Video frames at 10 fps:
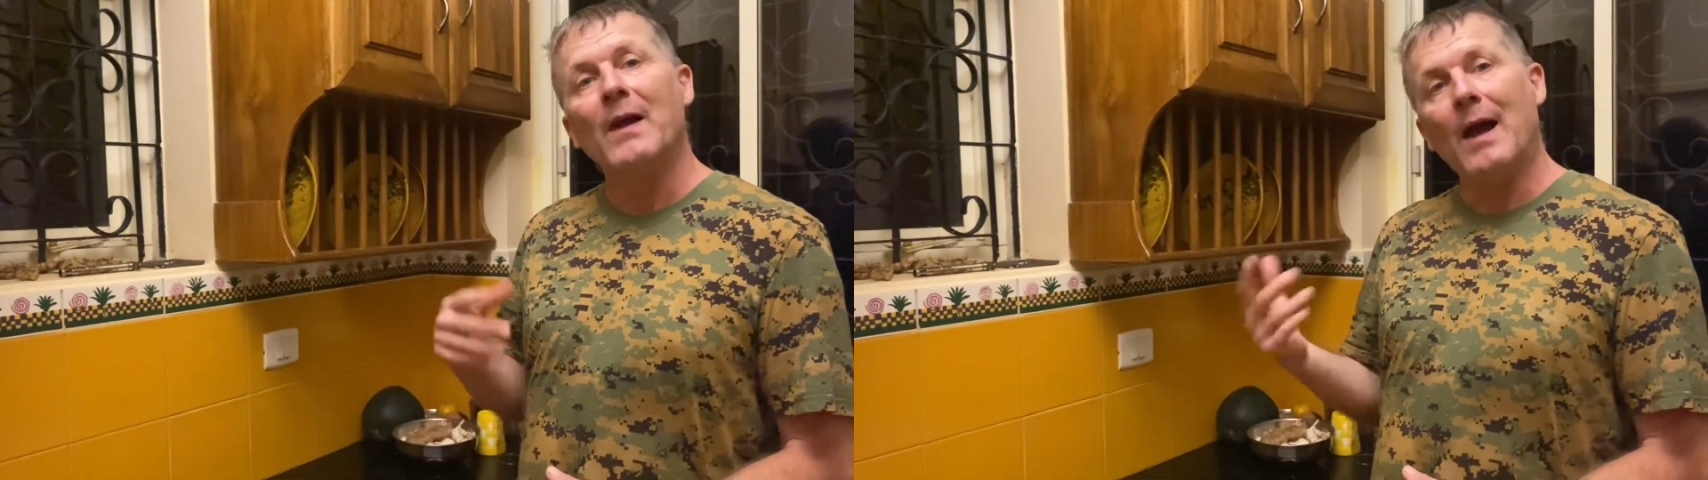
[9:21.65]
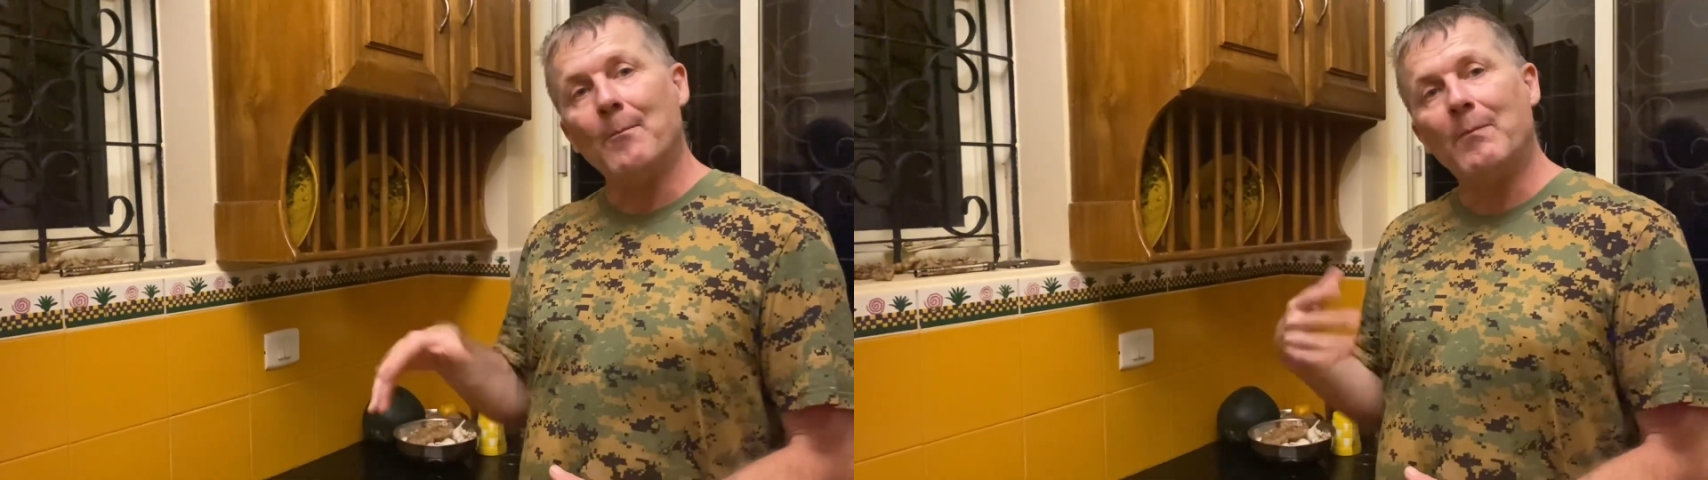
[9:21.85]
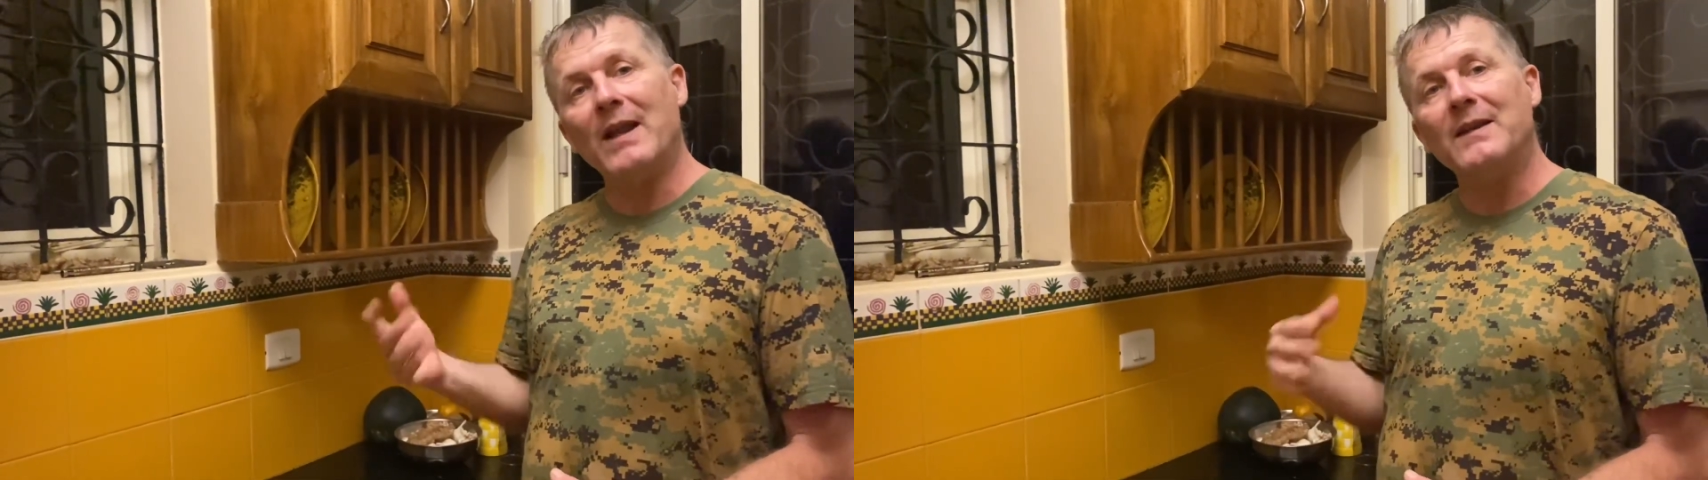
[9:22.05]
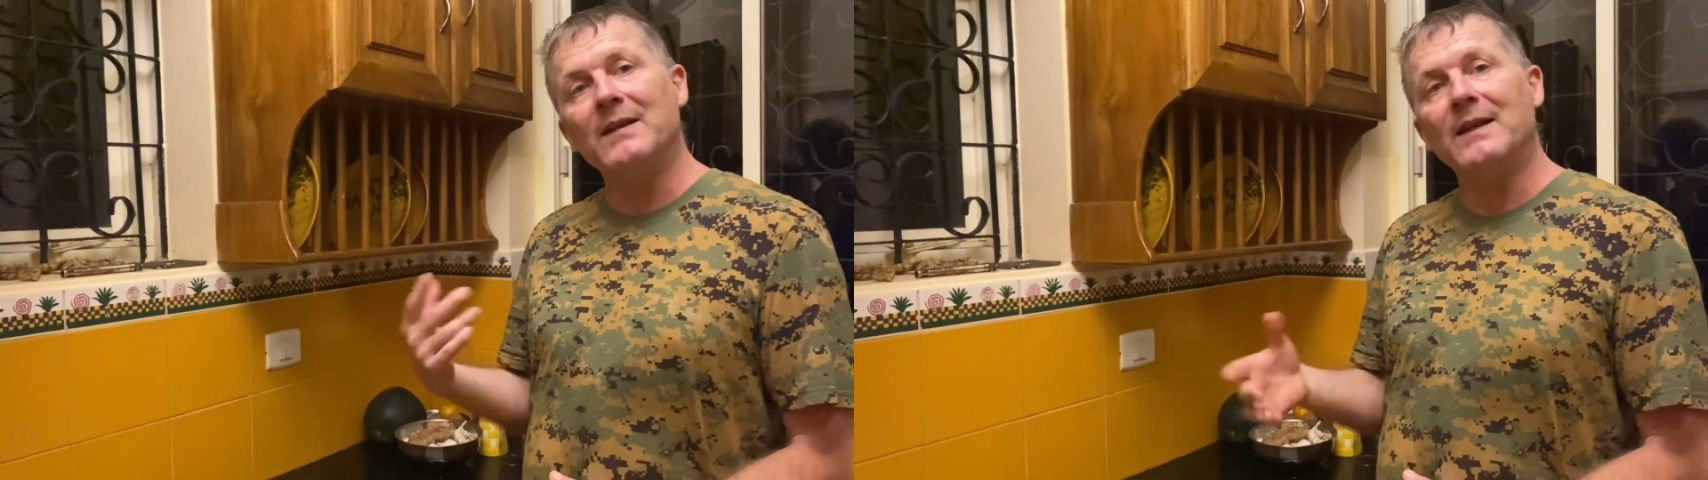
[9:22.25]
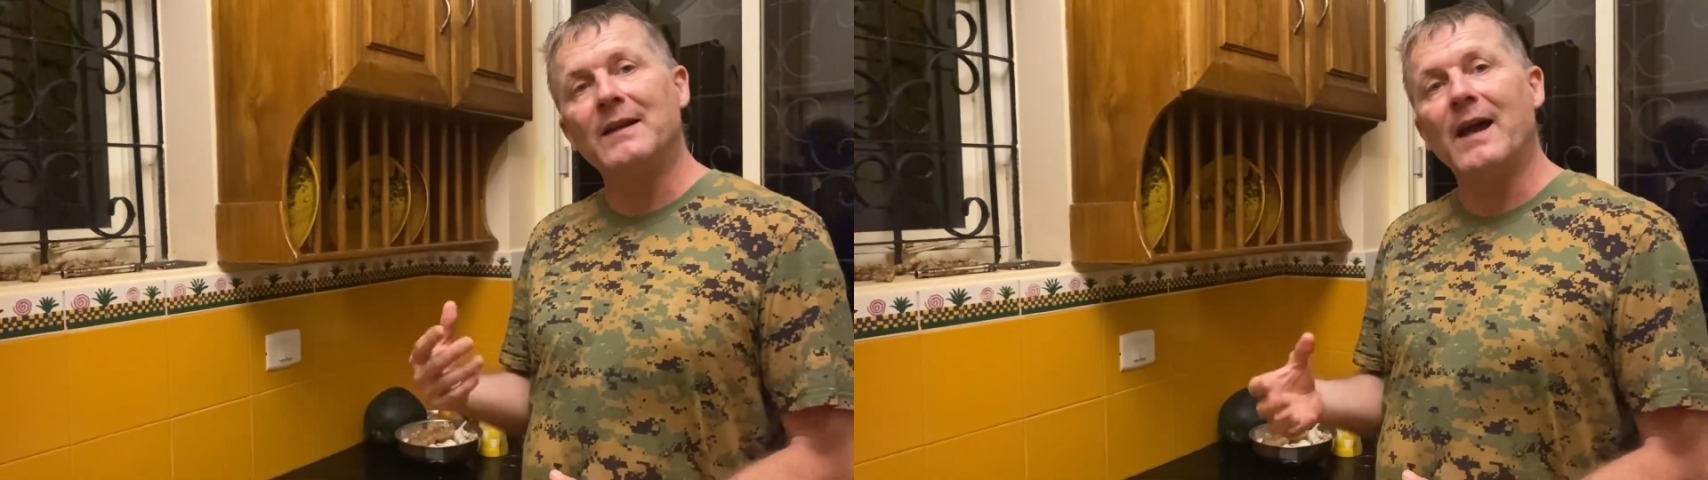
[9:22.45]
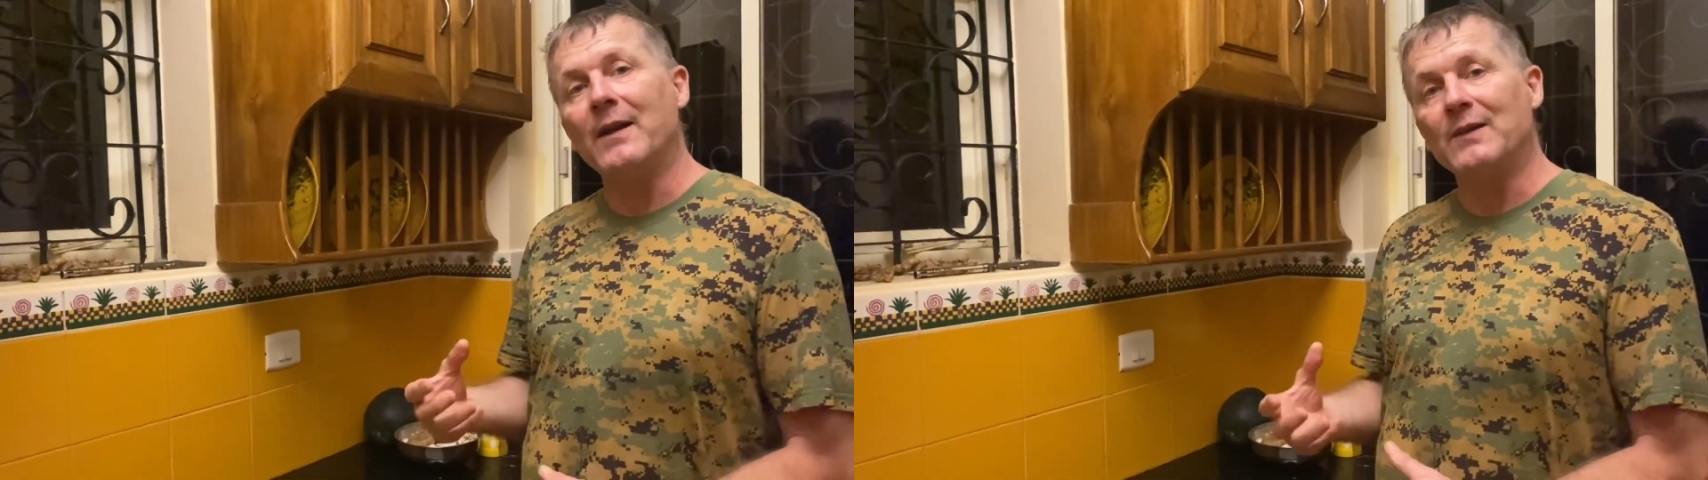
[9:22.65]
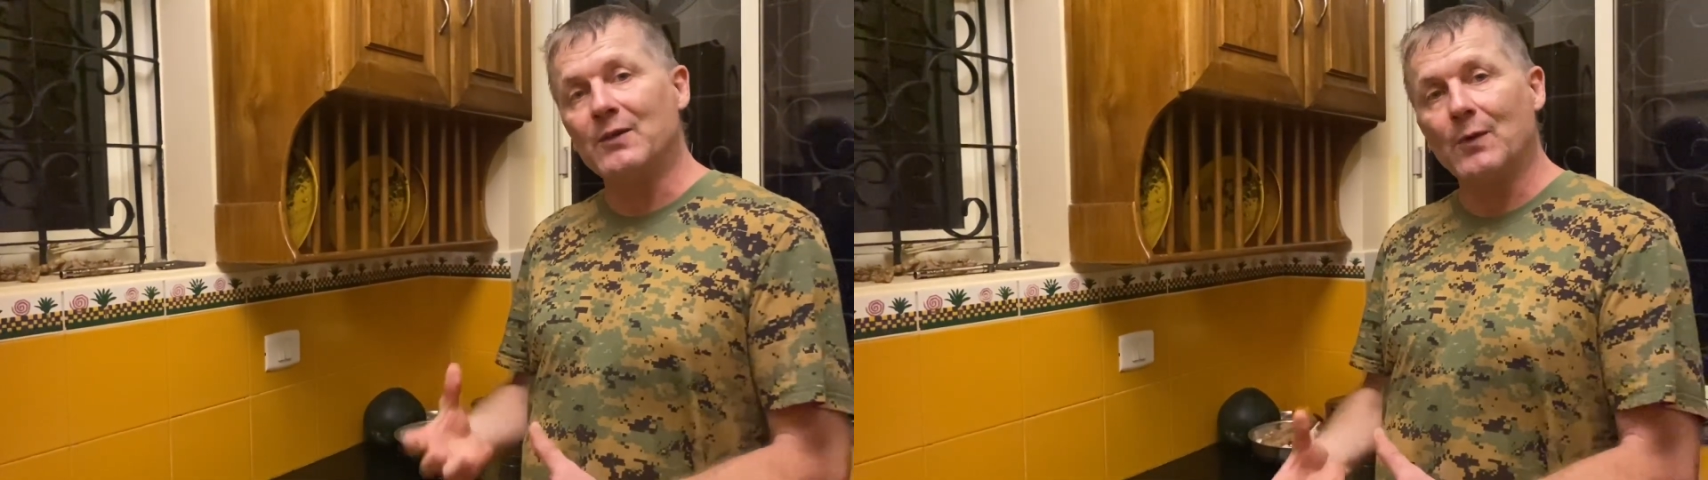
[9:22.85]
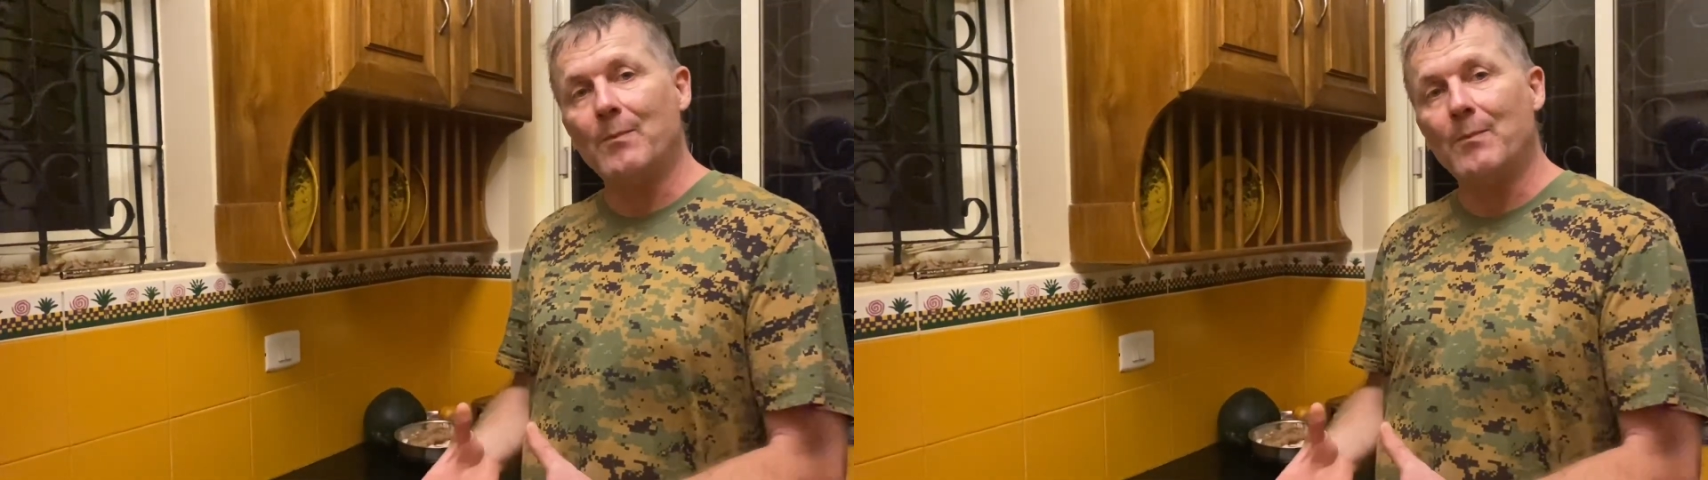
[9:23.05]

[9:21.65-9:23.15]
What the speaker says: and blended it down into a